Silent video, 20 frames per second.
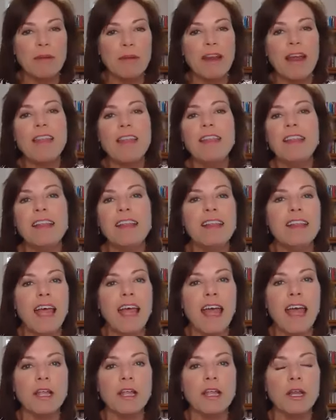But other than
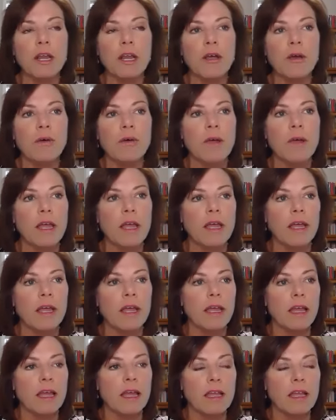that,
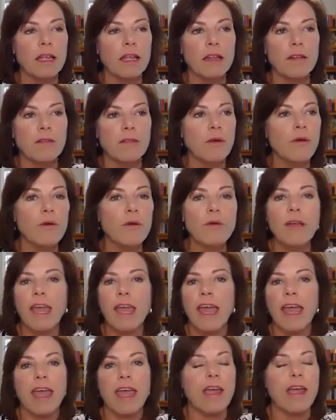who
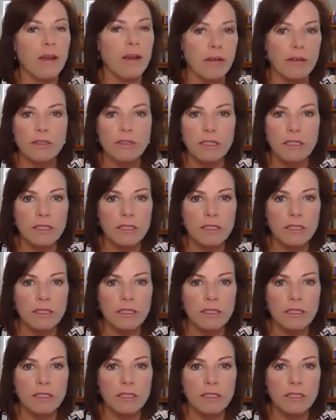cares?